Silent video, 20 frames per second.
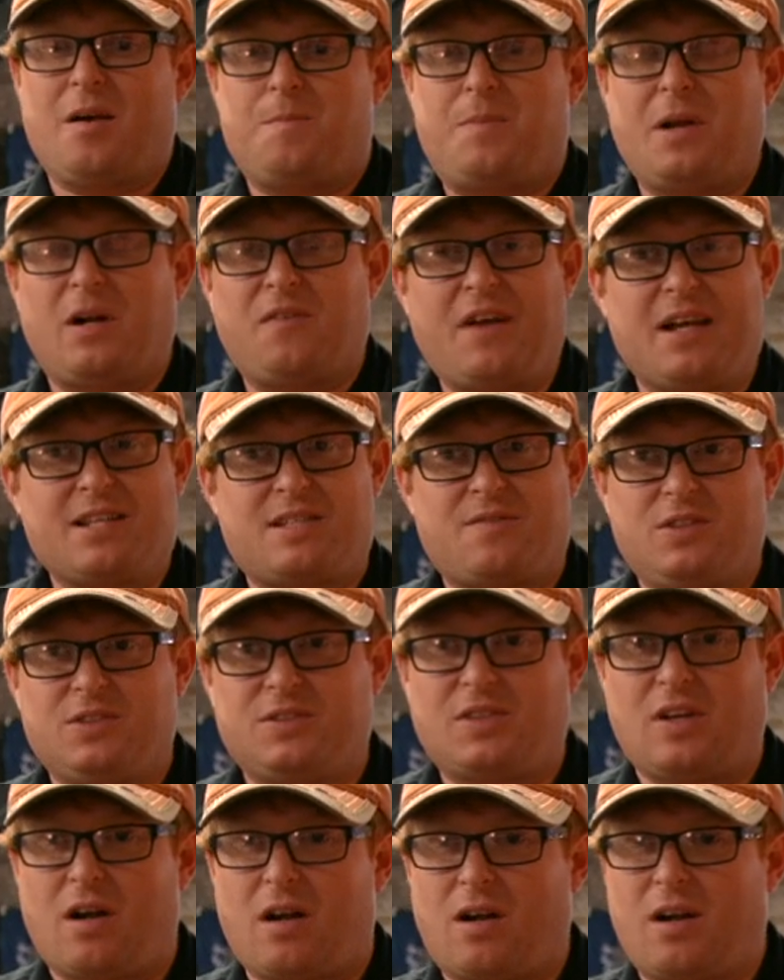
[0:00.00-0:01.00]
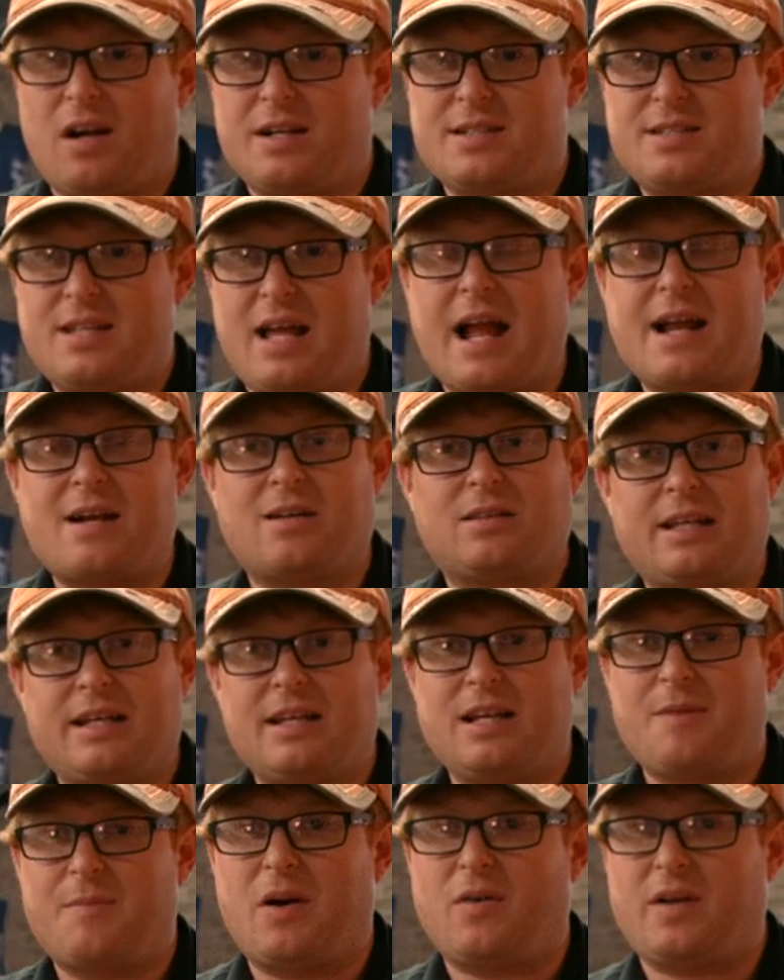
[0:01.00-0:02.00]
Beer festivals are
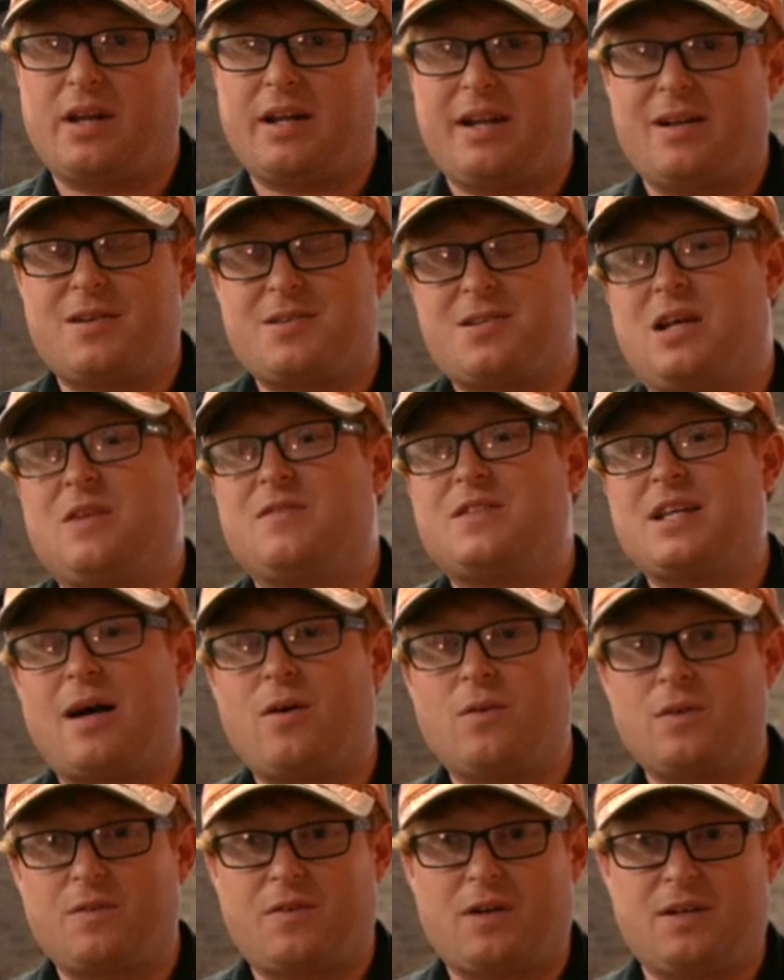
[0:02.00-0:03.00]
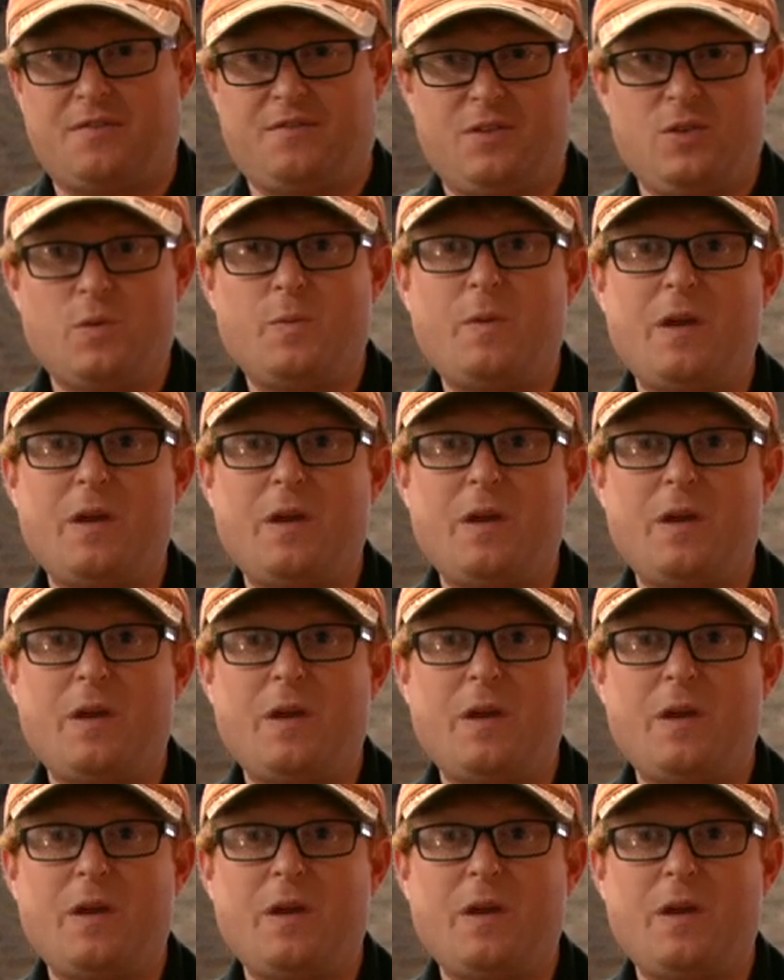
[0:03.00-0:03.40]
entirely about getting yourselves out in front of new